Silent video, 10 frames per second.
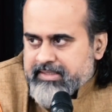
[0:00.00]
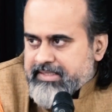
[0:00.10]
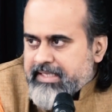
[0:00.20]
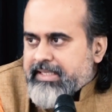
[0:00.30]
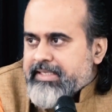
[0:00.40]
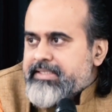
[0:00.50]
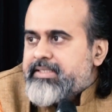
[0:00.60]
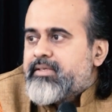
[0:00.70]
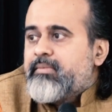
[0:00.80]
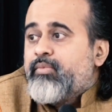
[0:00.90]
Sat
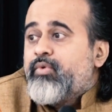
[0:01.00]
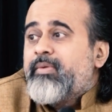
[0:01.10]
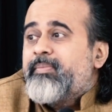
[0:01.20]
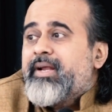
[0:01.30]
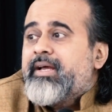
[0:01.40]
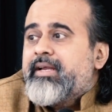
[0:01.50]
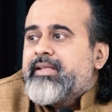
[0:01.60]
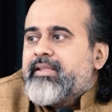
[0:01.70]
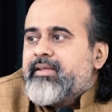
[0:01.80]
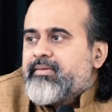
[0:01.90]
is Mool
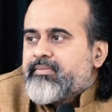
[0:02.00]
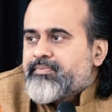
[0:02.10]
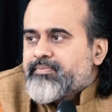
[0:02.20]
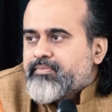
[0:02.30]
Prakriti.